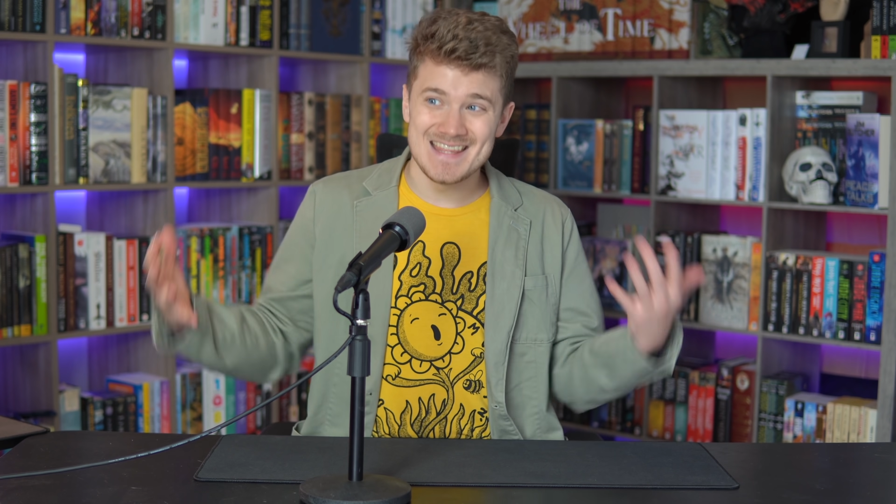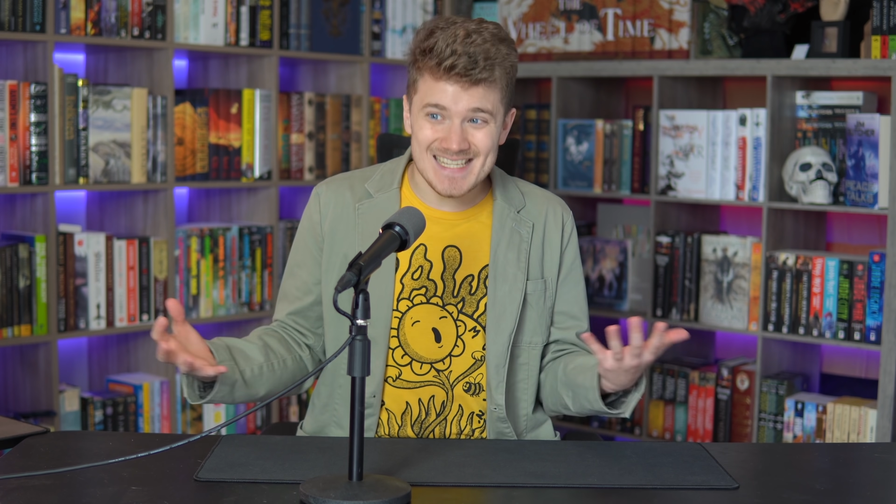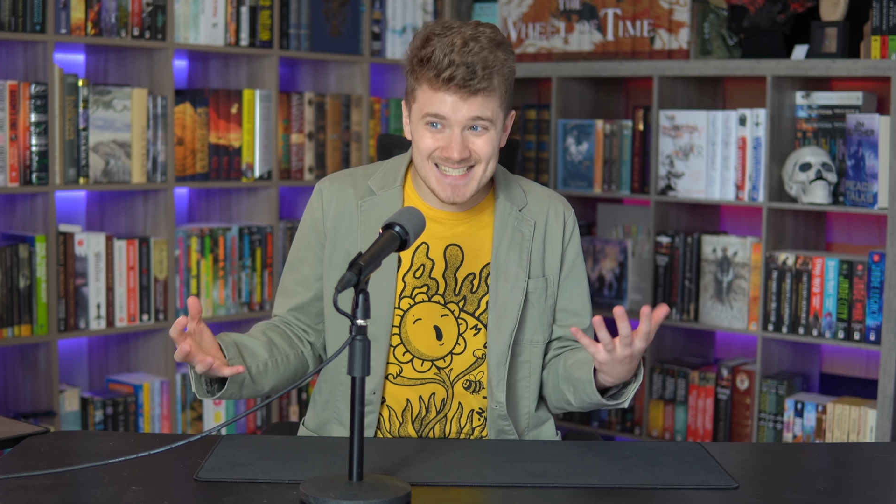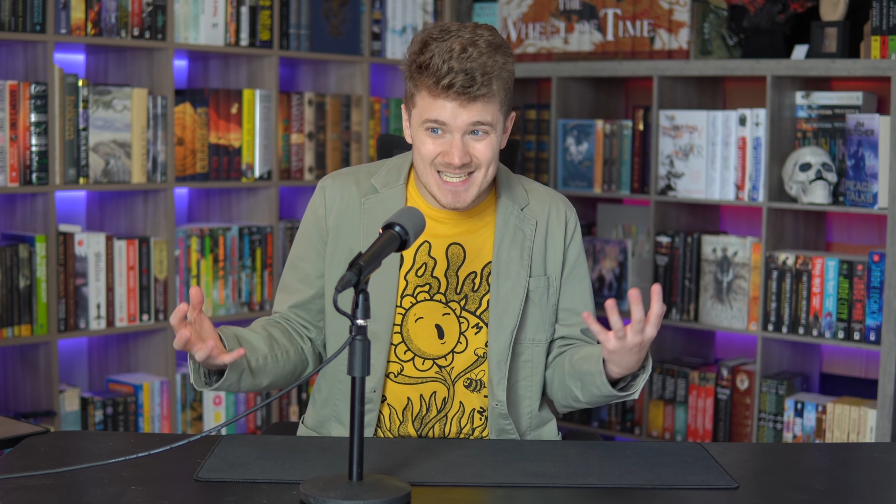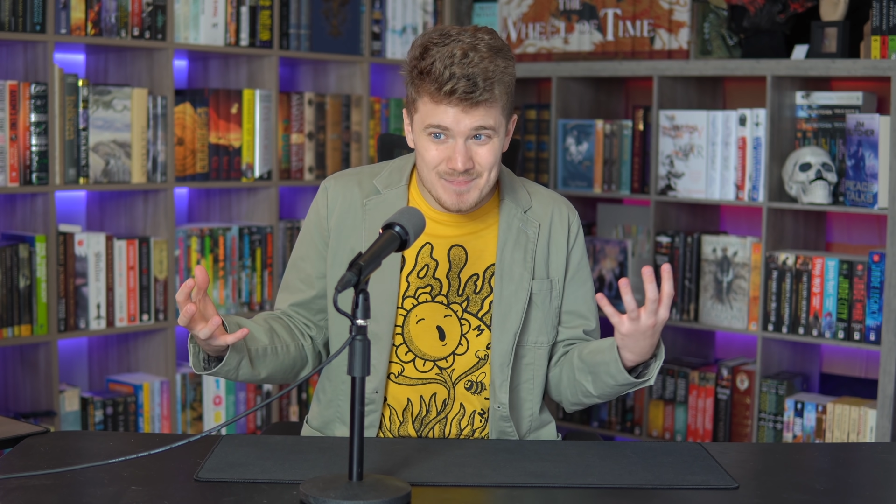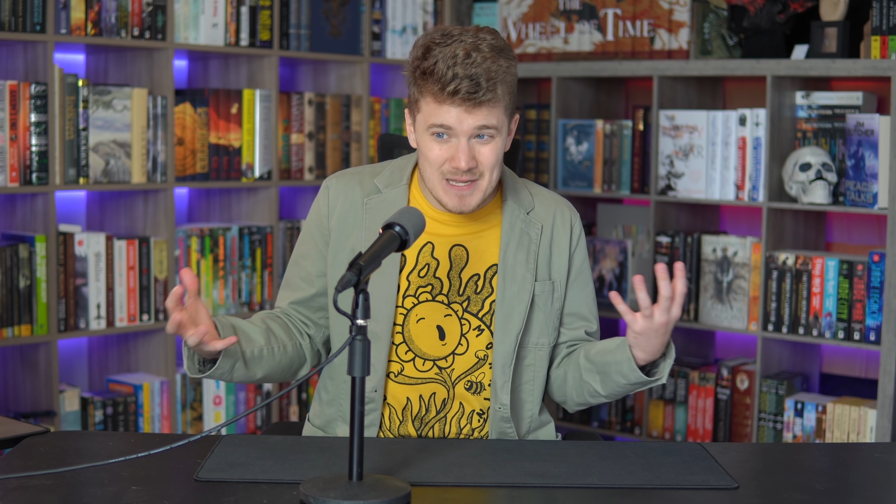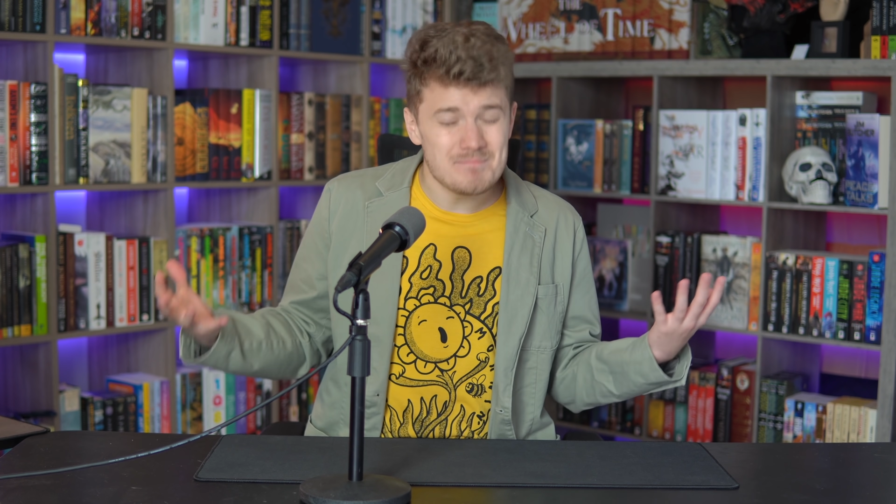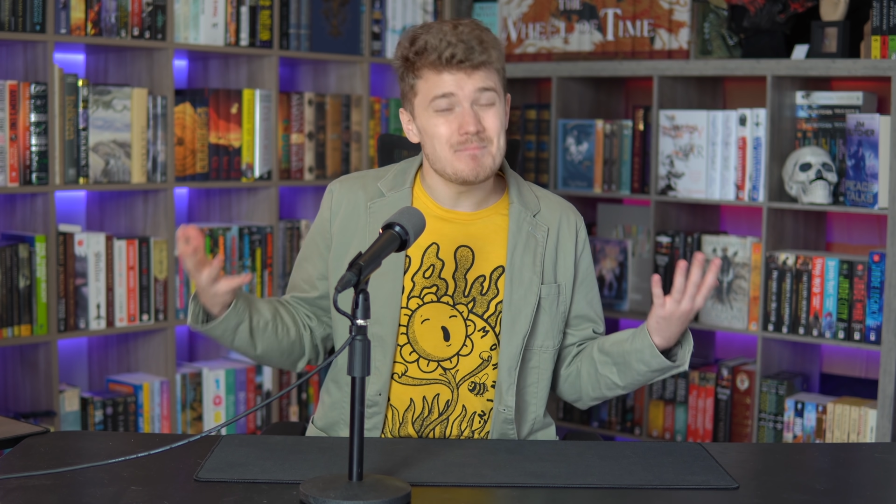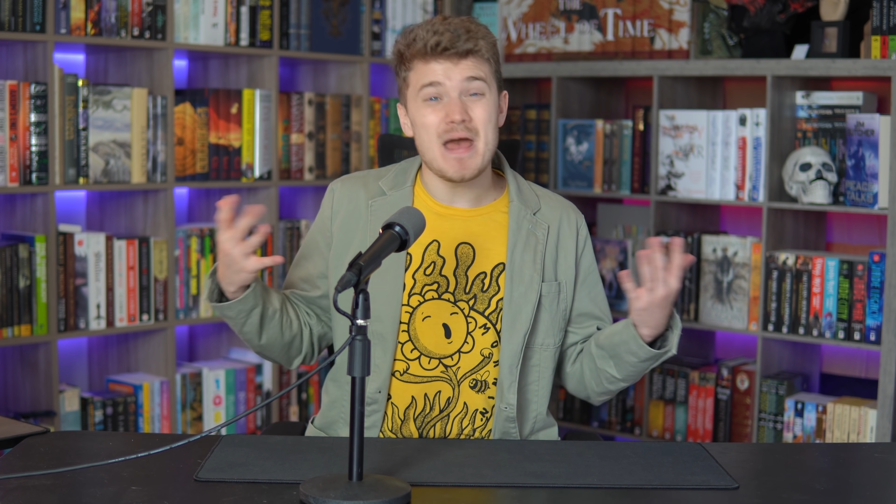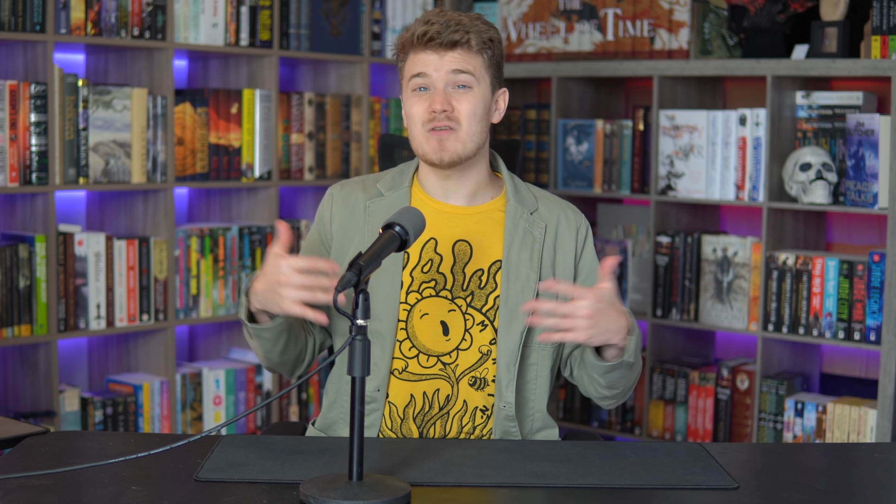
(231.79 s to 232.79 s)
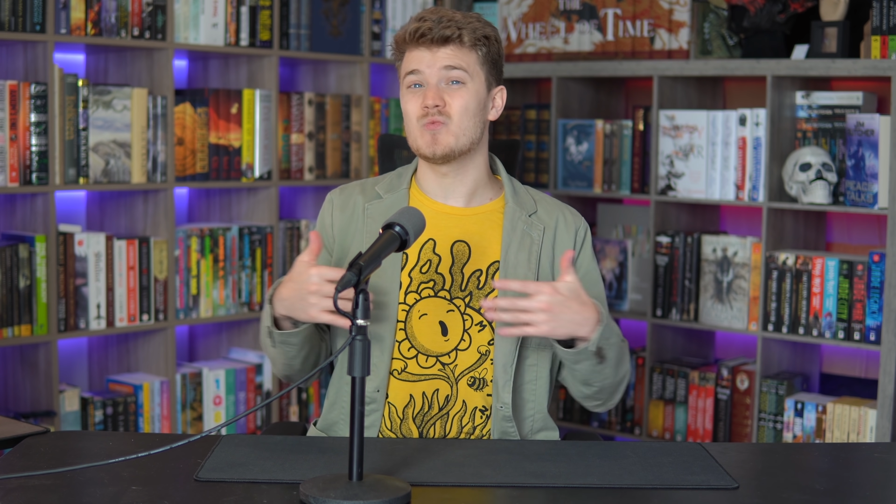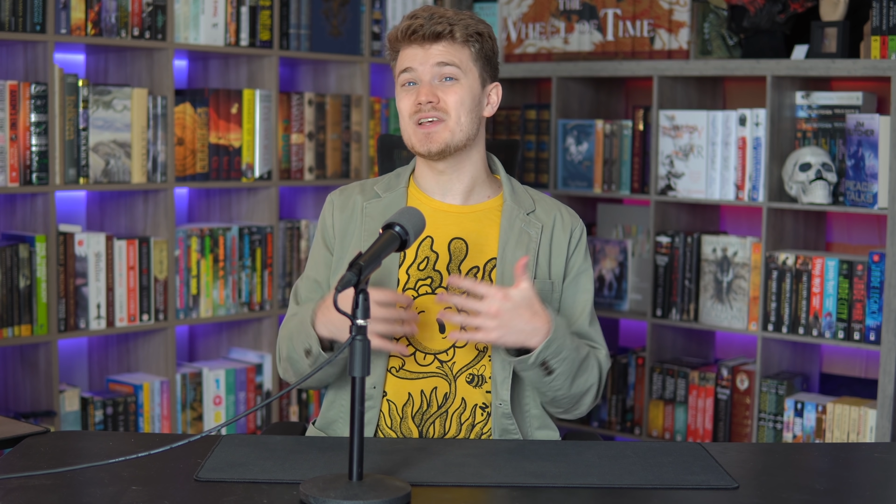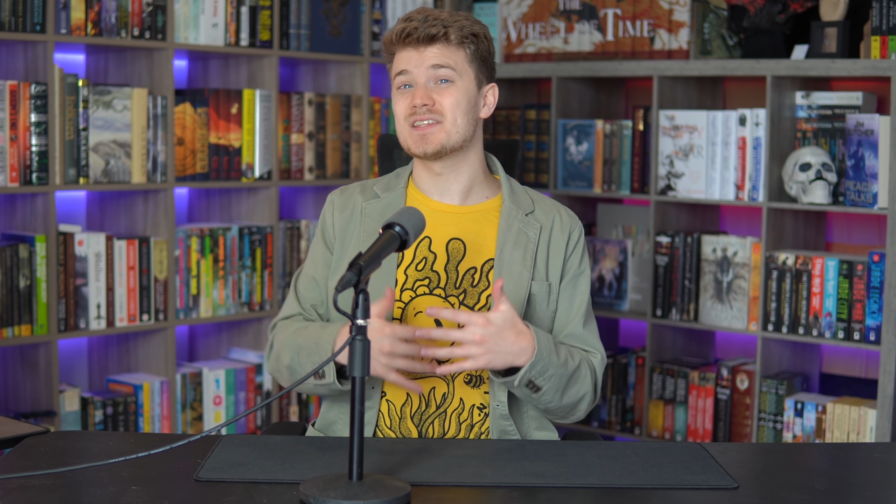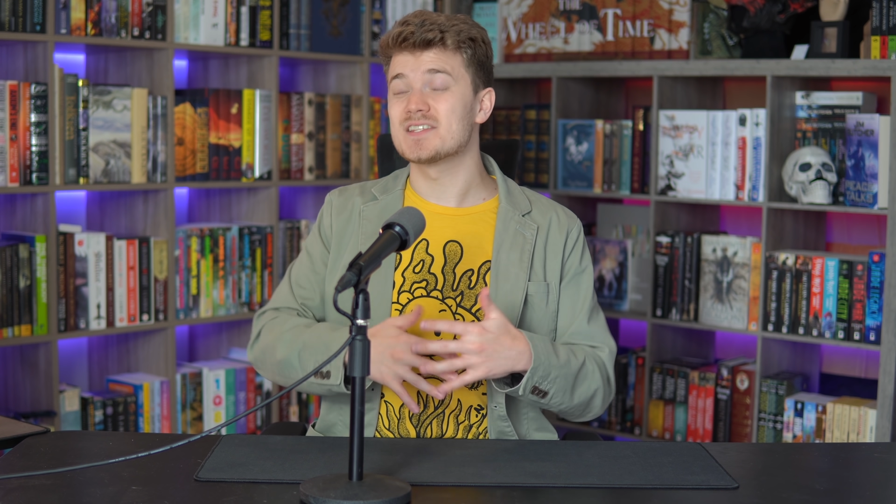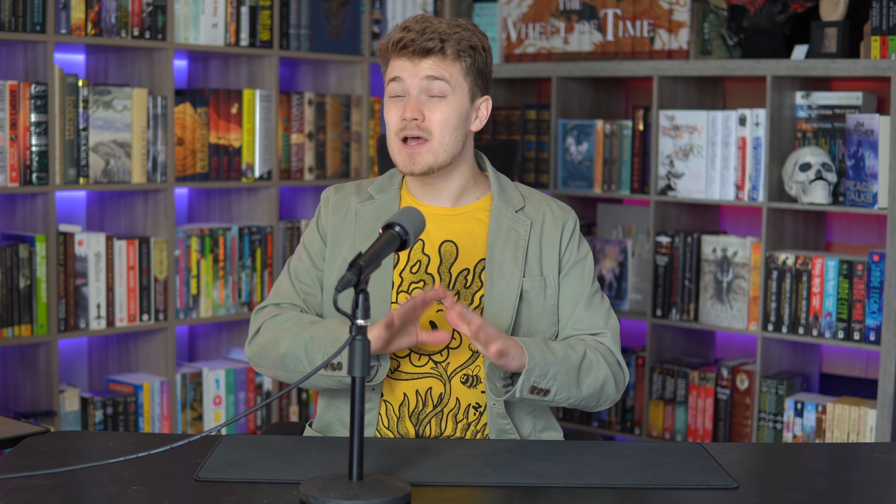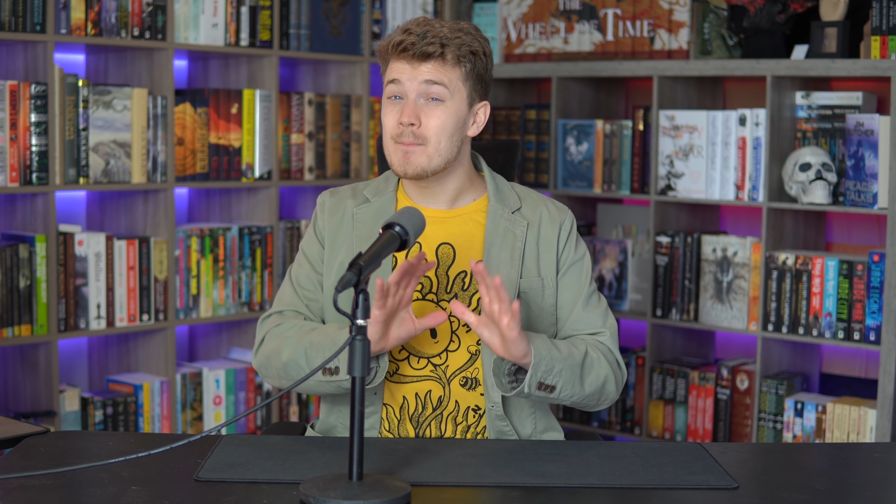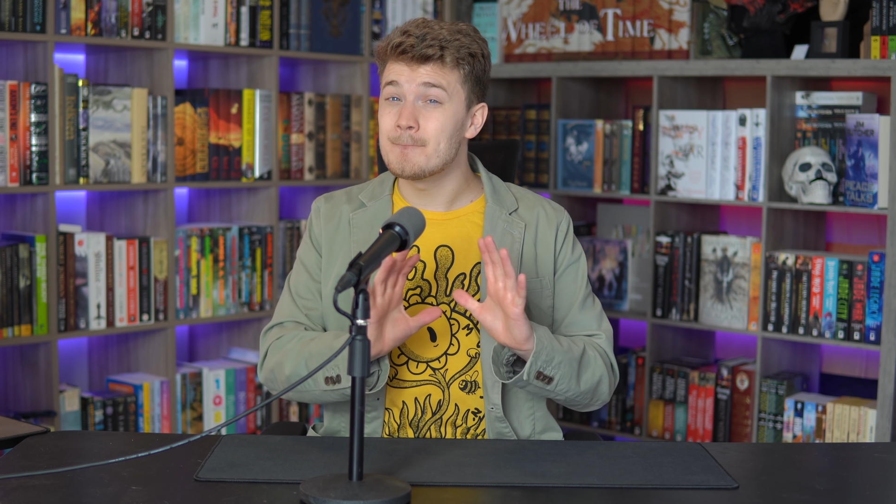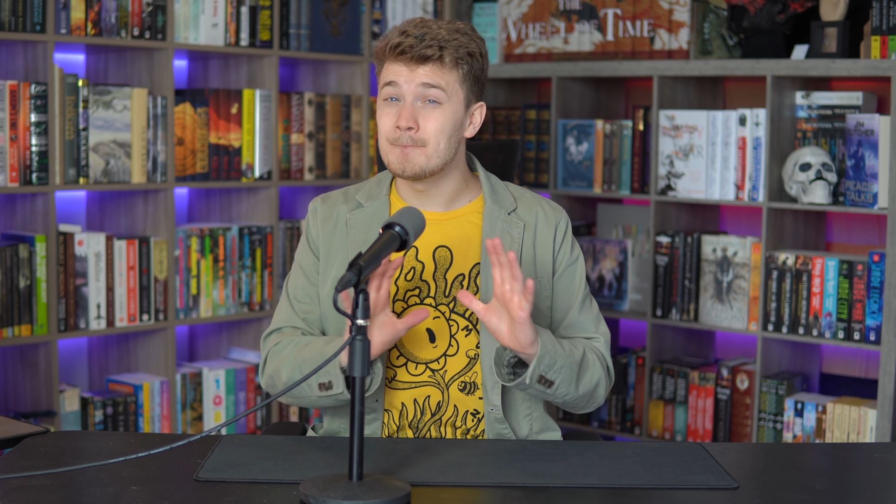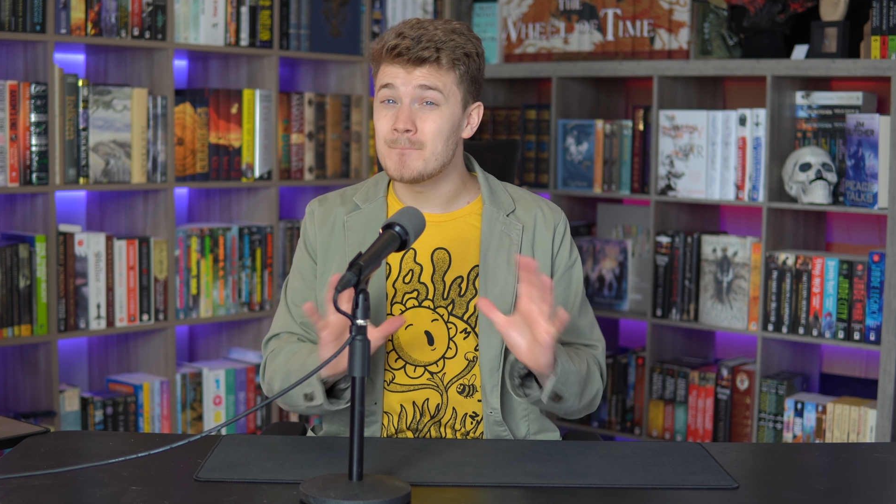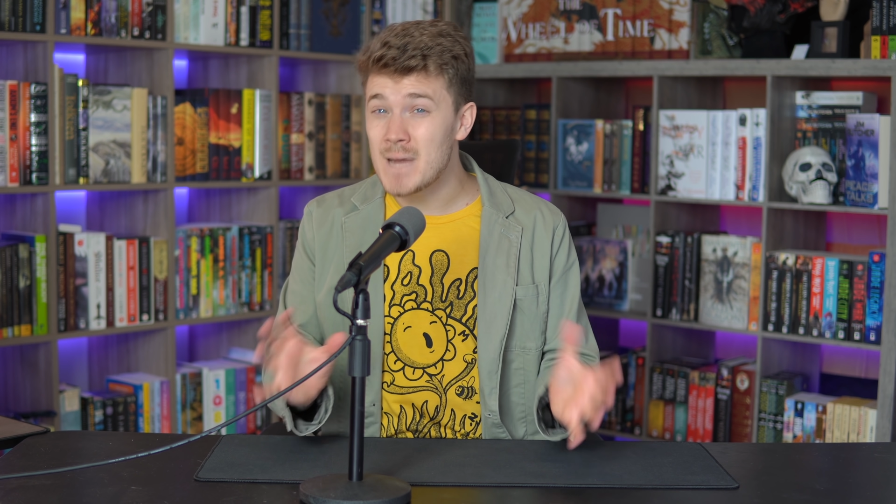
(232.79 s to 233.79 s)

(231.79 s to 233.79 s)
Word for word: This has been met with some